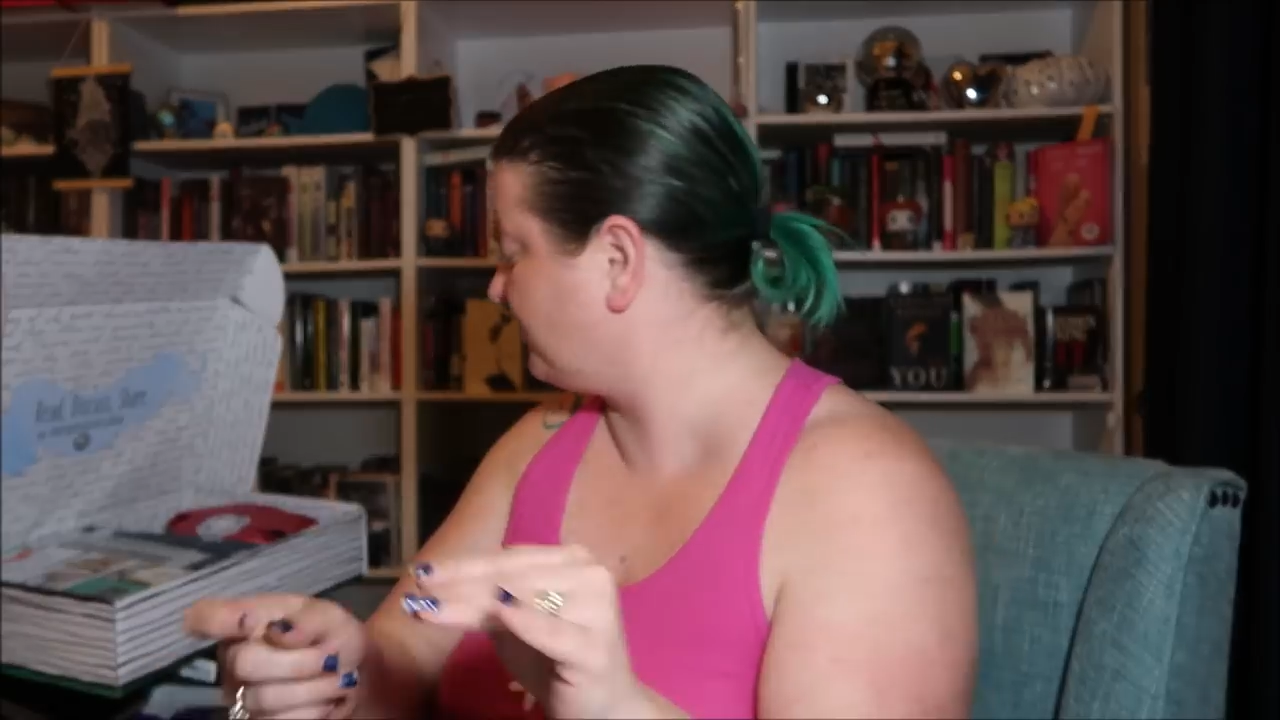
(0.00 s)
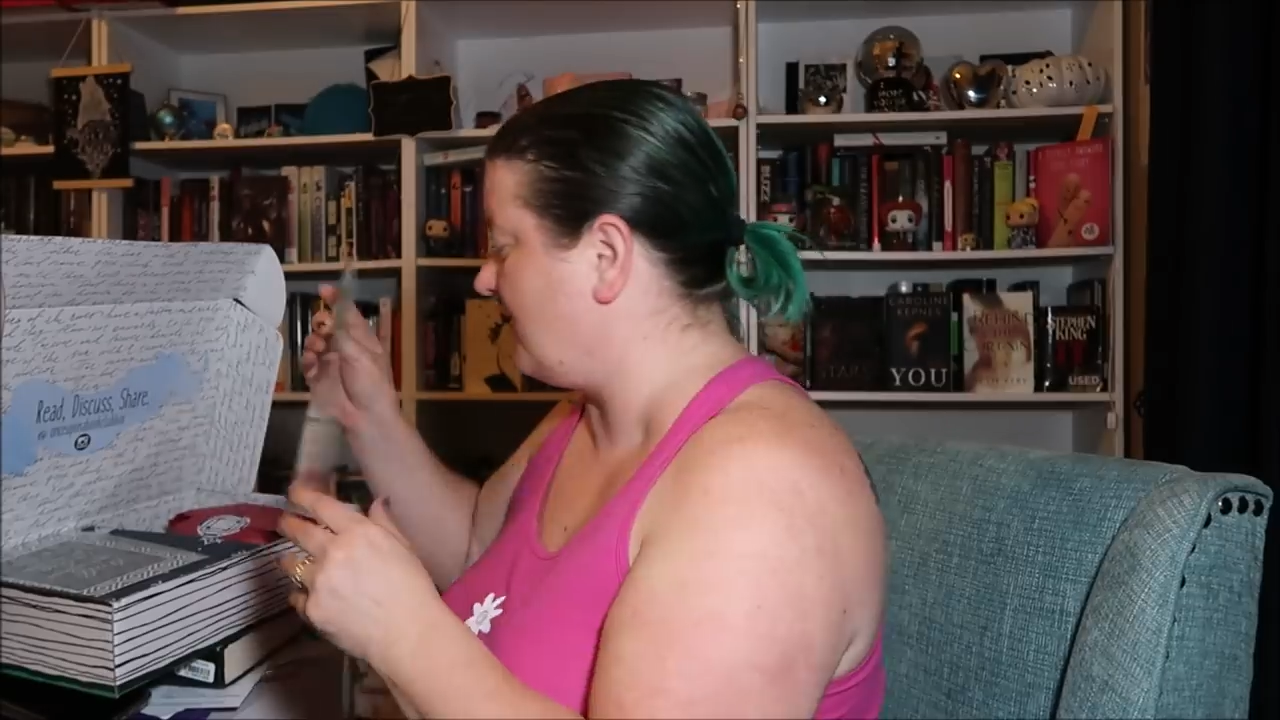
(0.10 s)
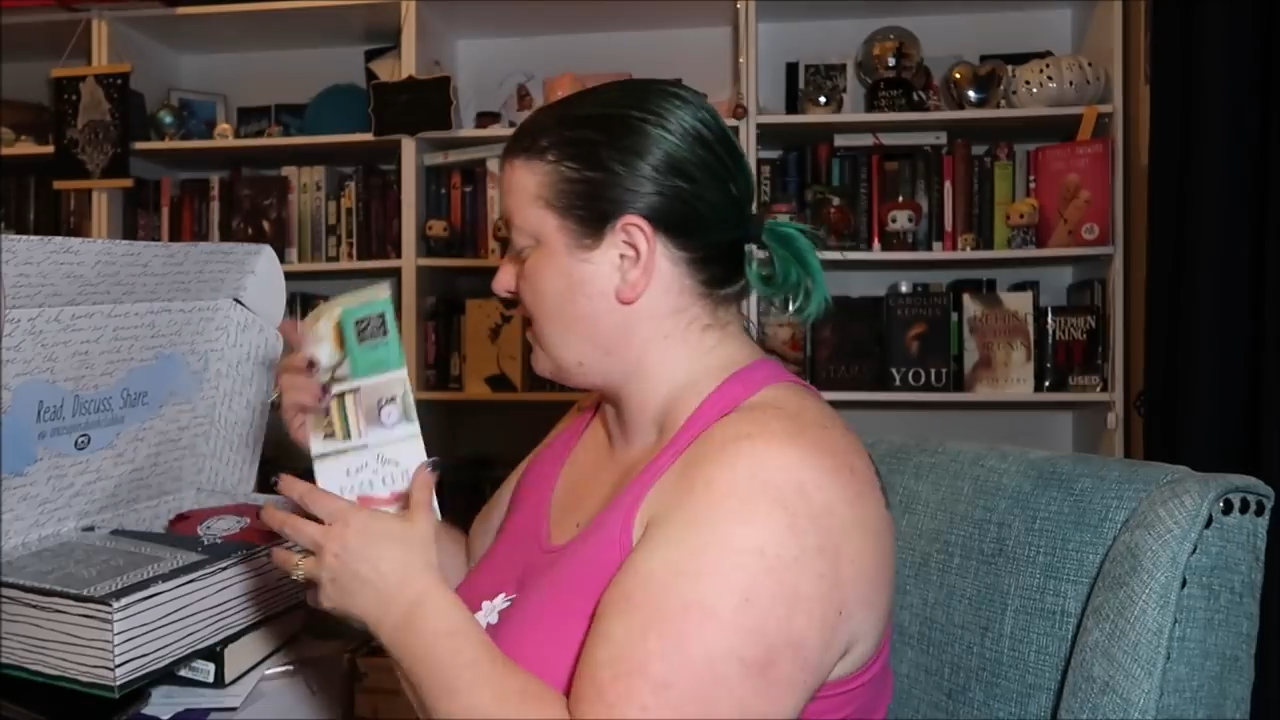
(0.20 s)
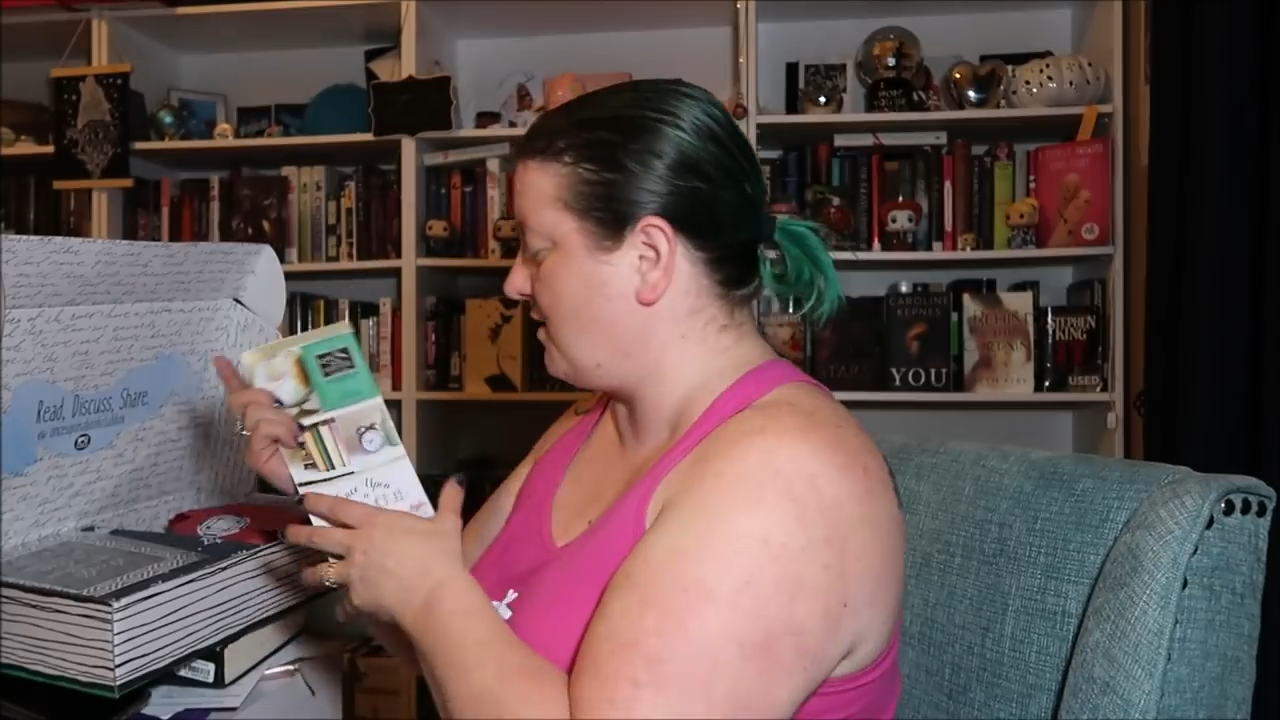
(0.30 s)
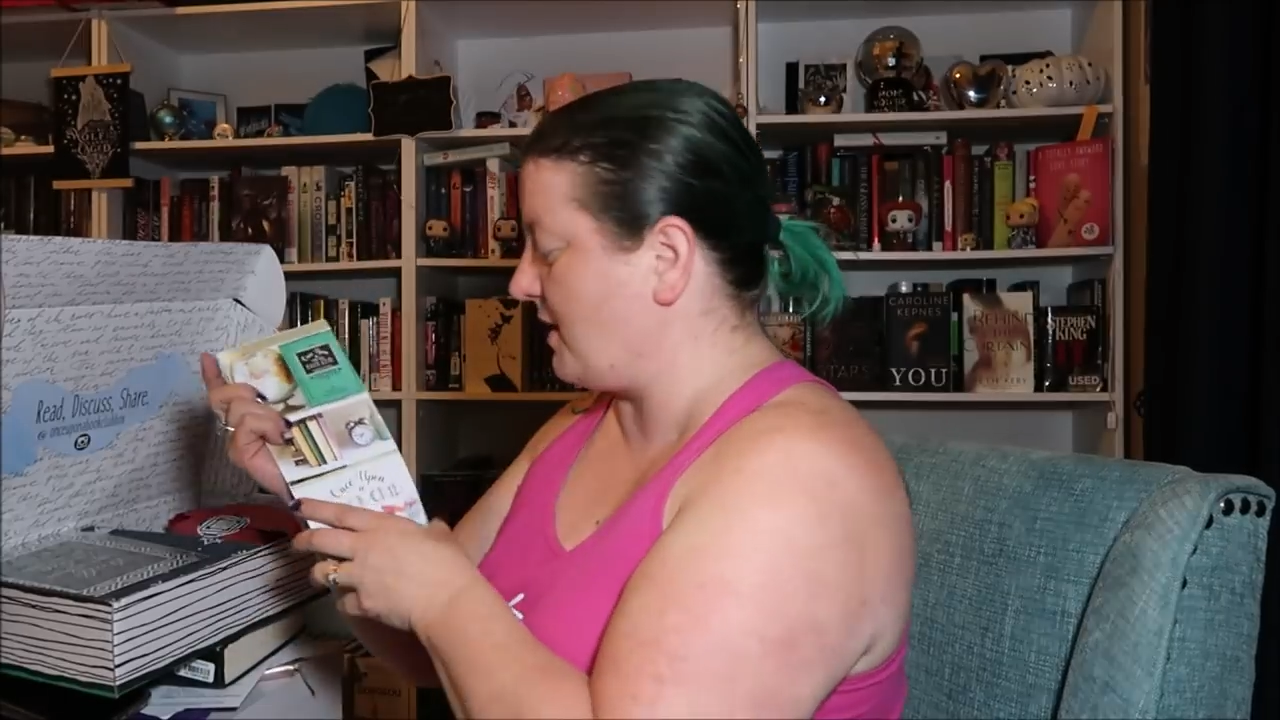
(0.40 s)

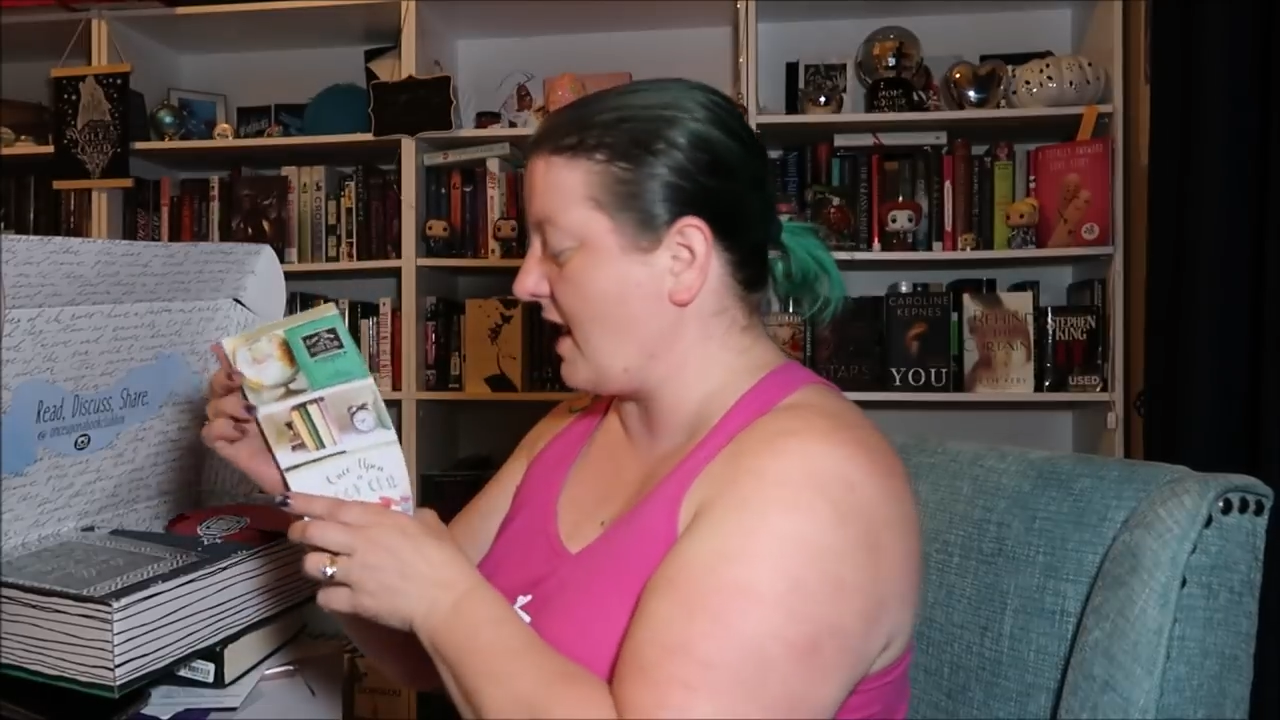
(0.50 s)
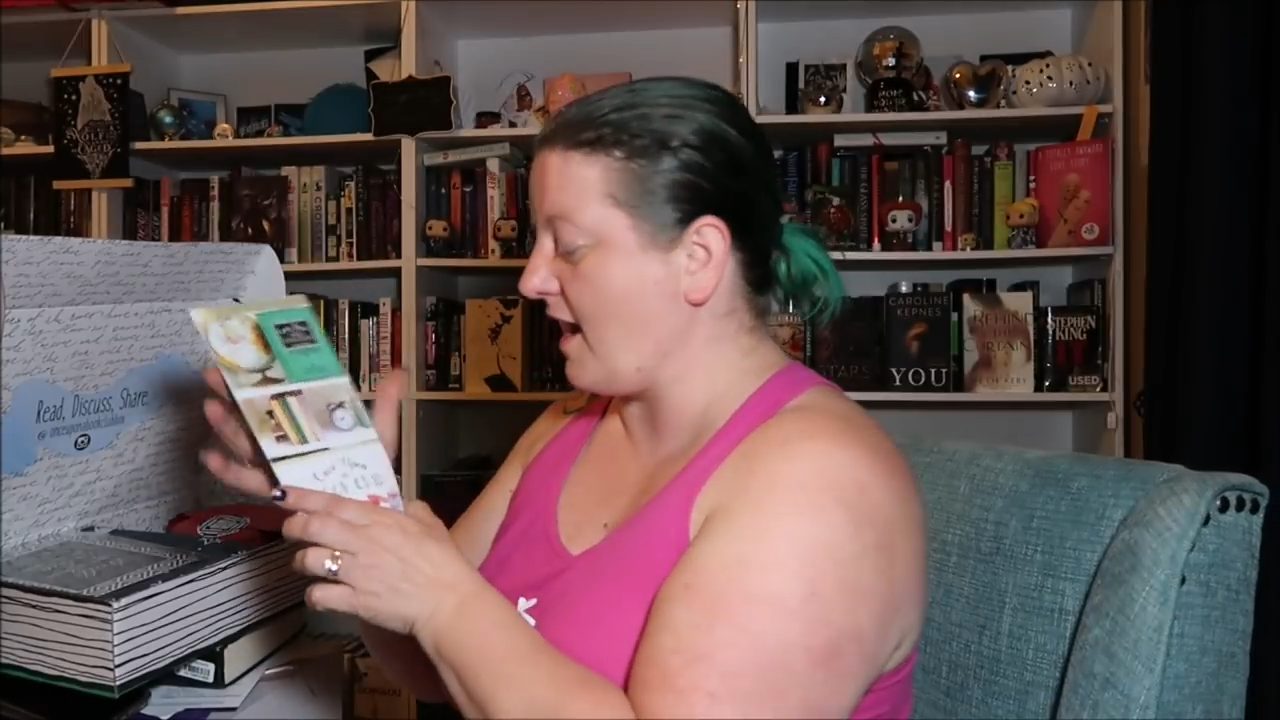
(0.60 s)
And then we